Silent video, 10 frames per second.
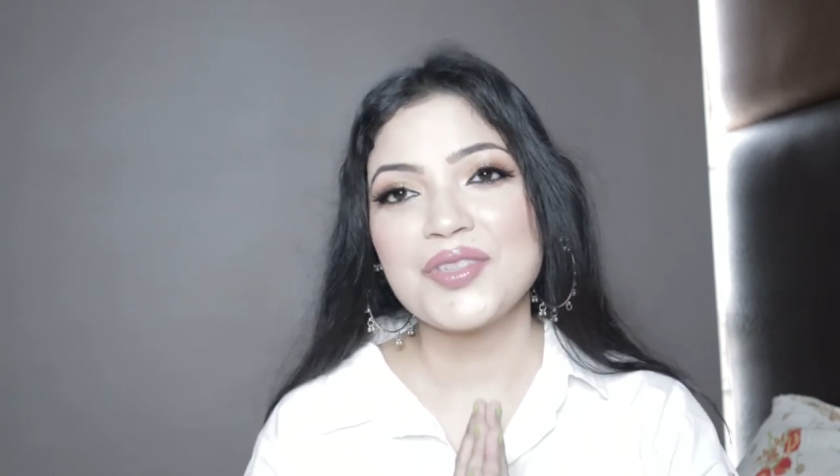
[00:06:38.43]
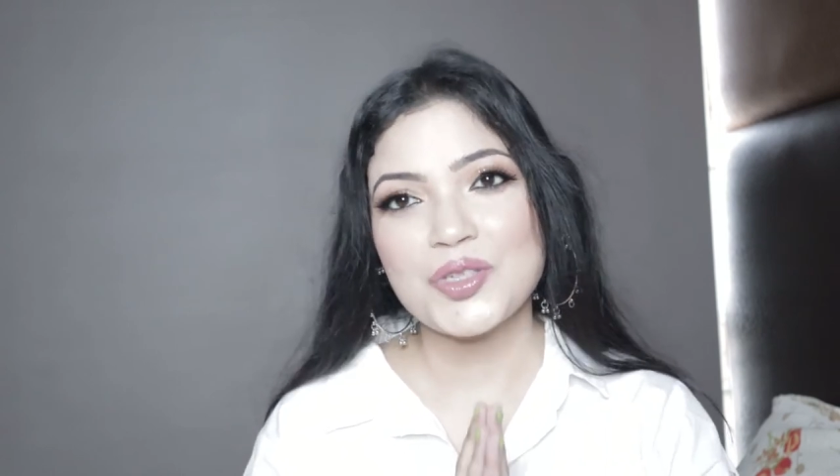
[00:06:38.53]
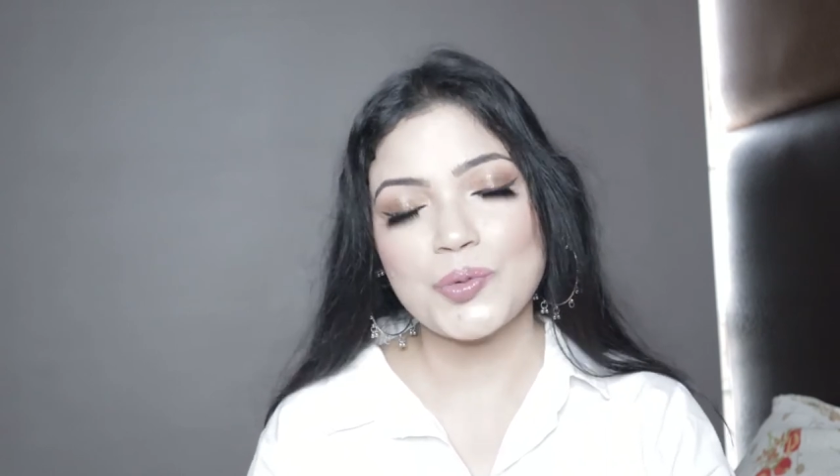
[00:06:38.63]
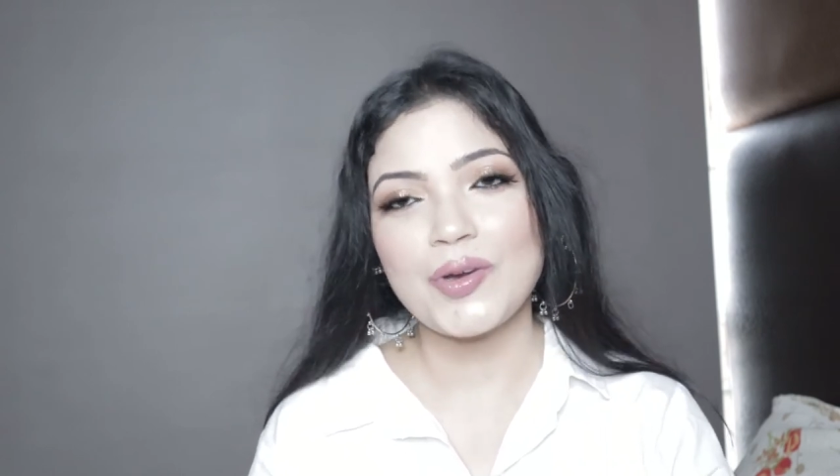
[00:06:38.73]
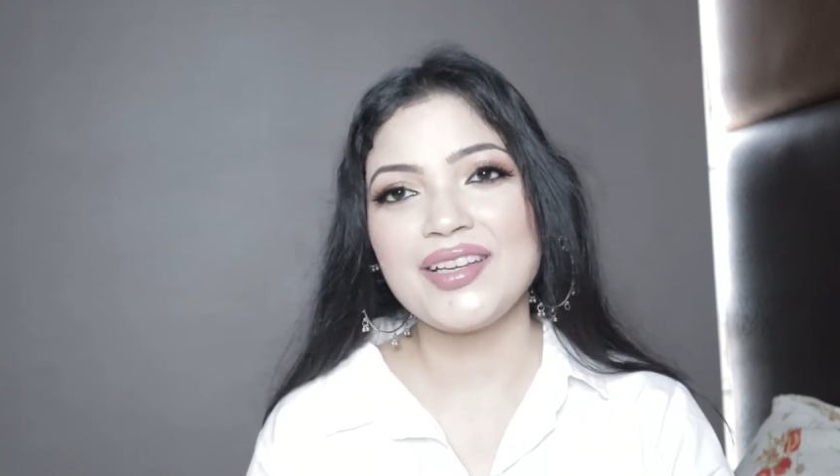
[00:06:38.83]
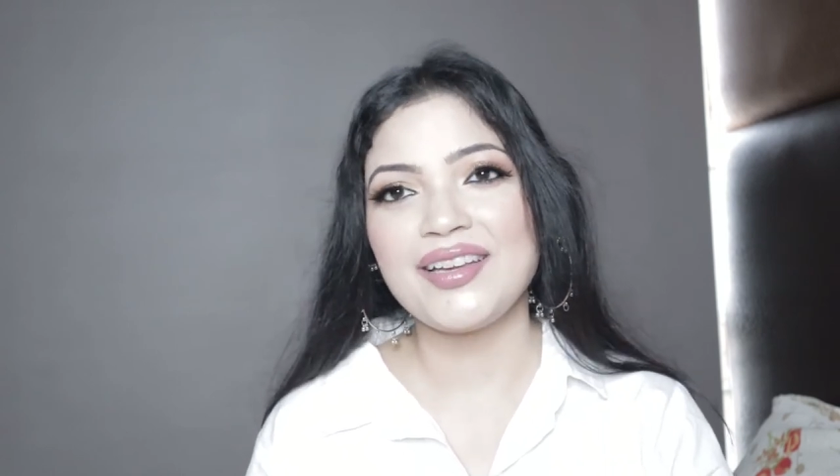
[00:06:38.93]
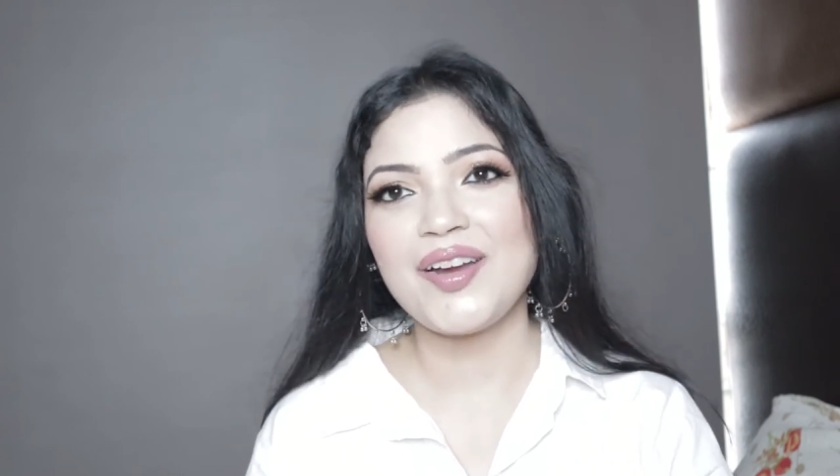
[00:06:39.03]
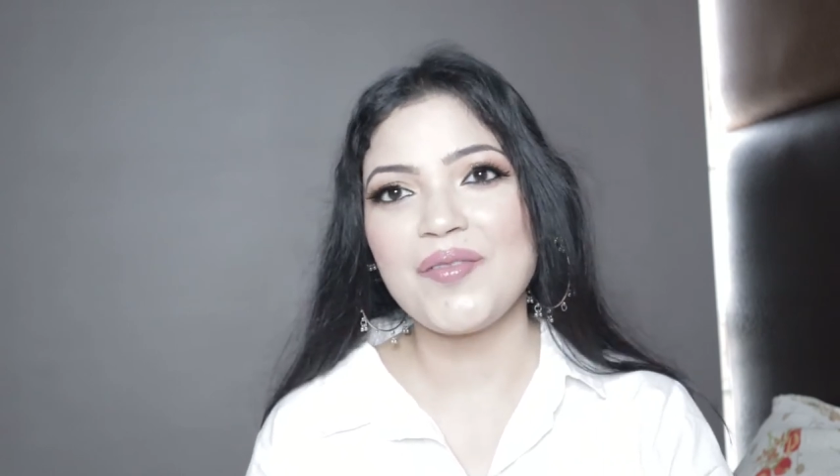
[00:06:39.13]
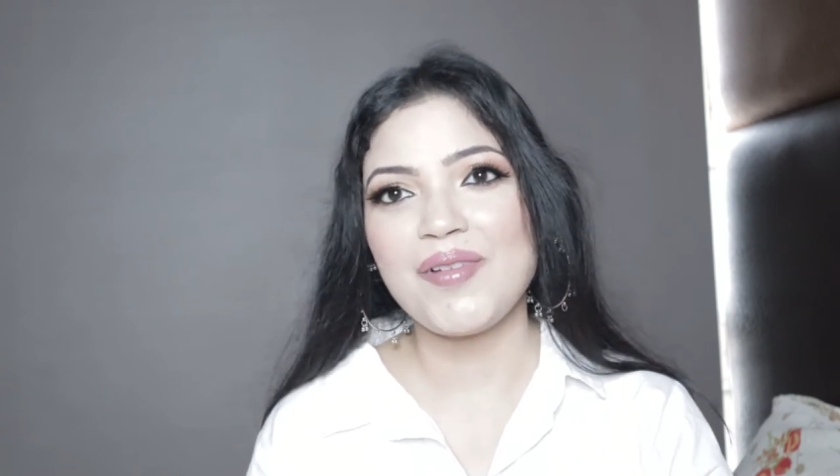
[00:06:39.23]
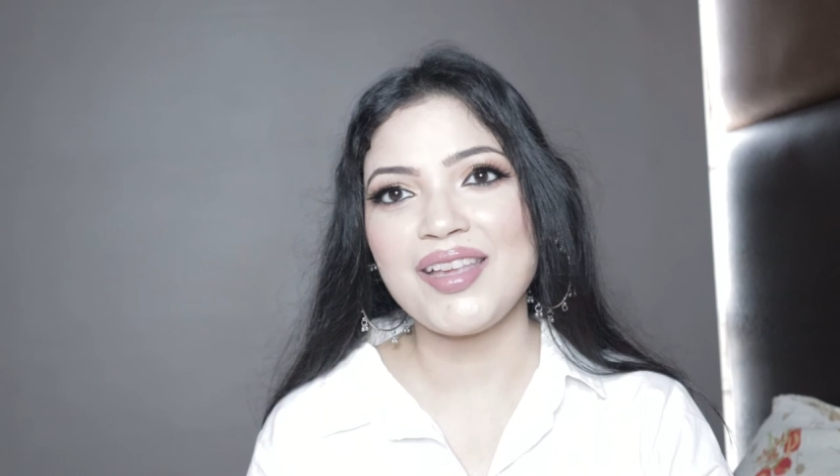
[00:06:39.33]
straight
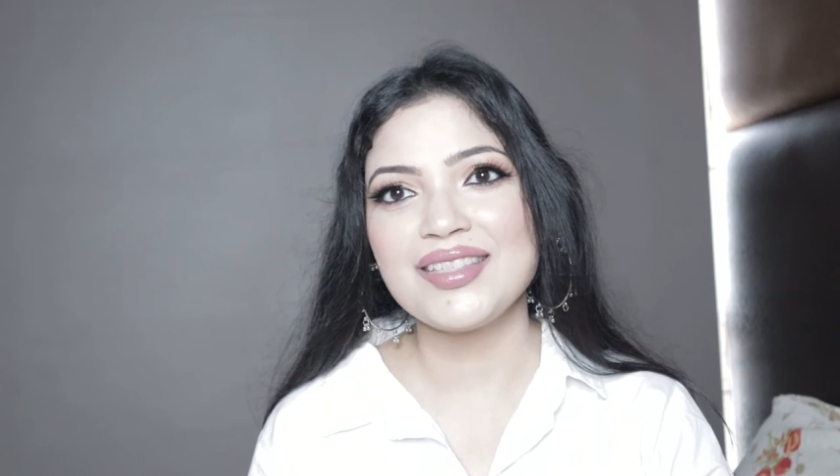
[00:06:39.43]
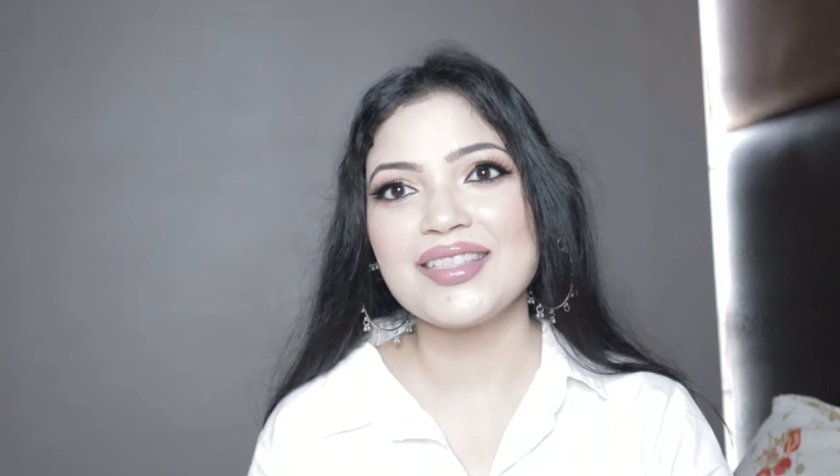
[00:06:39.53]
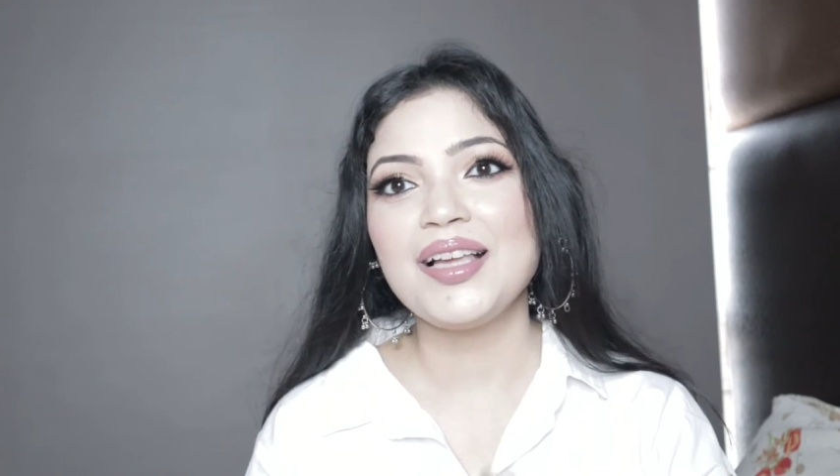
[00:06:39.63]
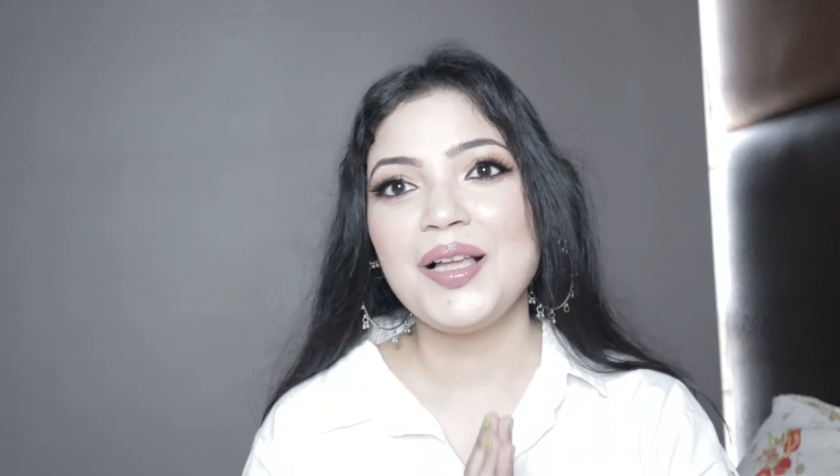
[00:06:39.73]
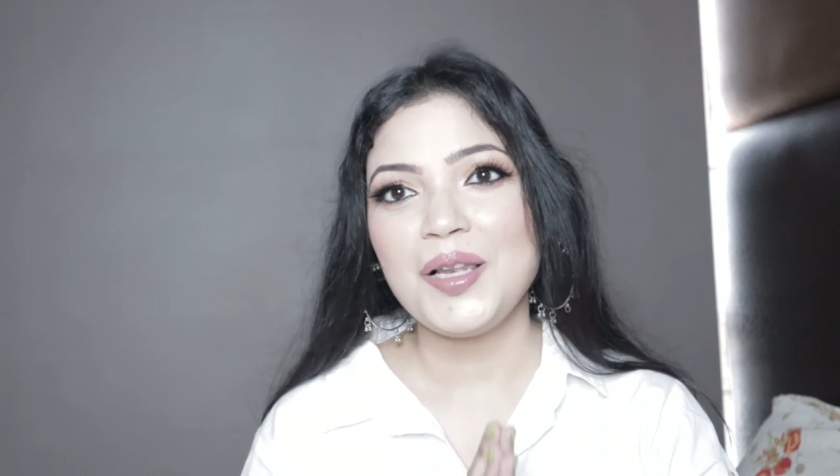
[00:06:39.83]
hair means